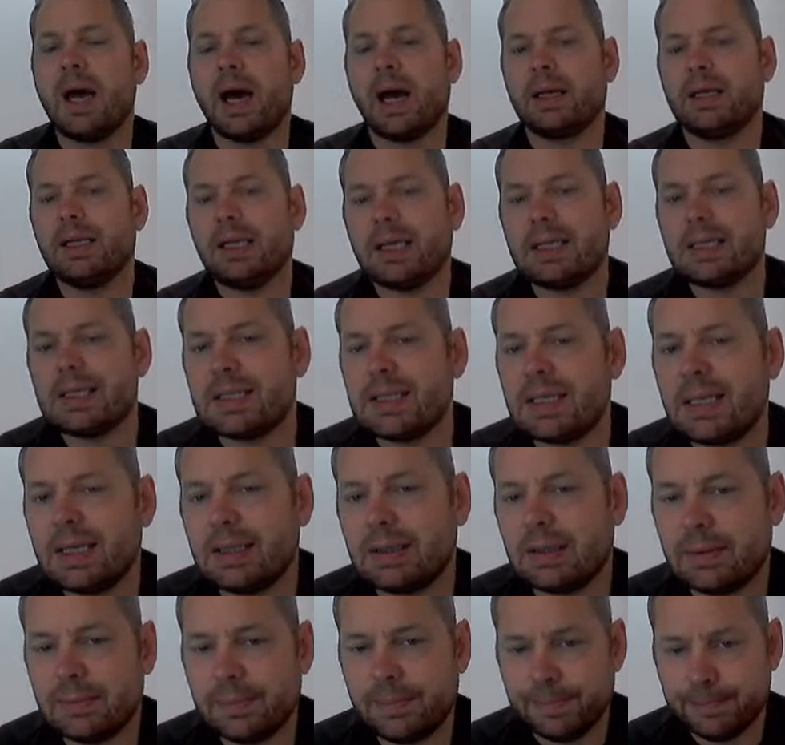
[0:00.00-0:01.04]
And you can see
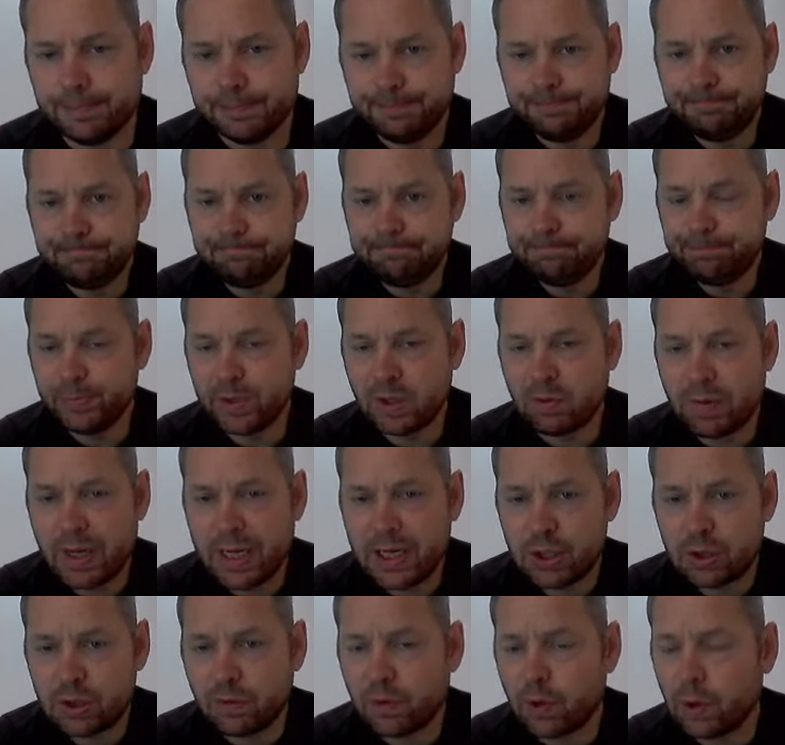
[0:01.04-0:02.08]
that the
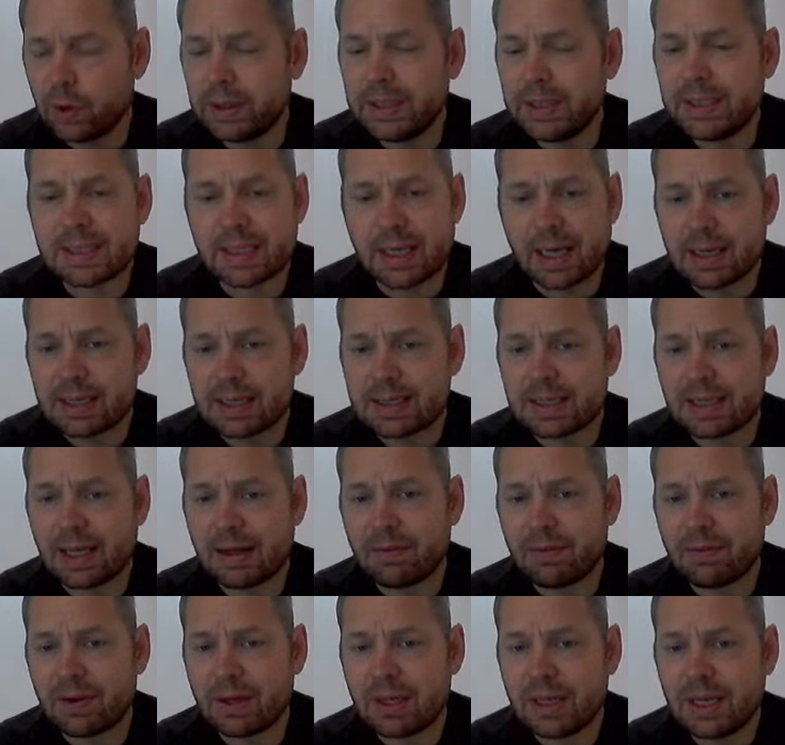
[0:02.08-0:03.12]
ratio of all these cars
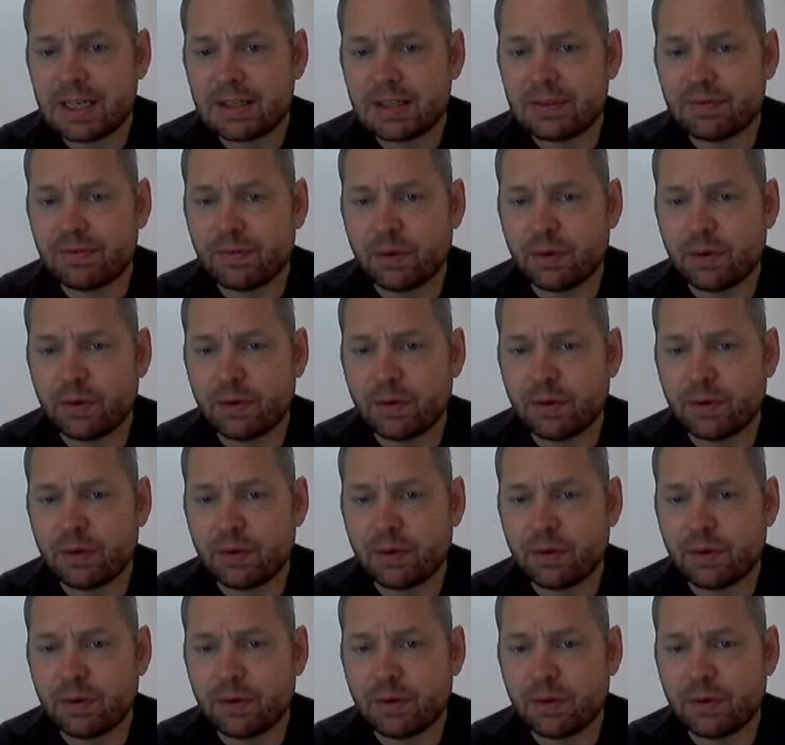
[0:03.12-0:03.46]
together is